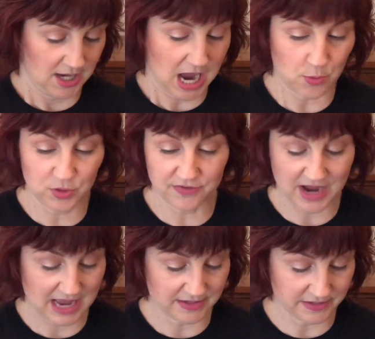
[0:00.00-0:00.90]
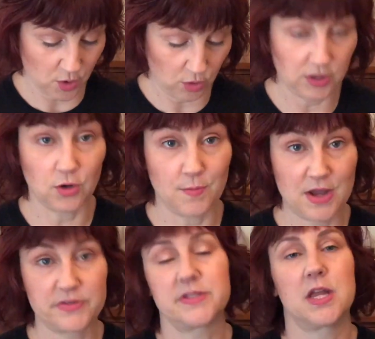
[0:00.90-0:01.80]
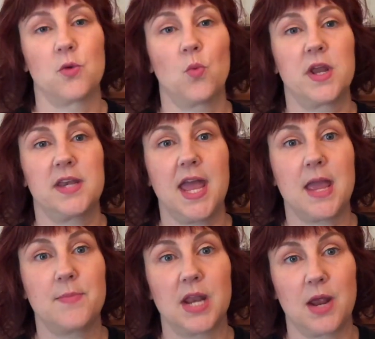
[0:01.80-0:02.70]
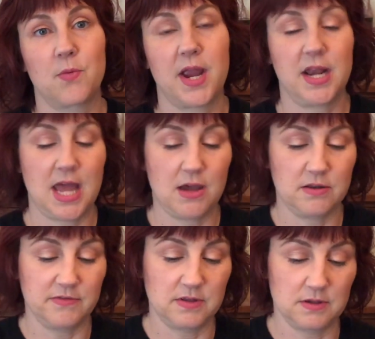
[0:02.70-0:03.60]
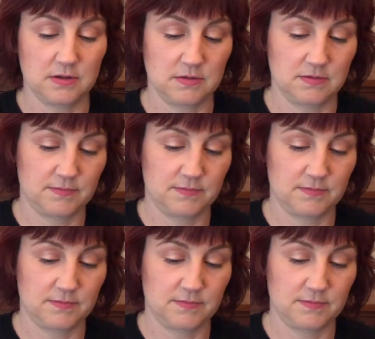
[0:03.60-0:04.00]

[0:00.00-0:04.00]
I would have had this whole little mouse done in one day, but I ran out of the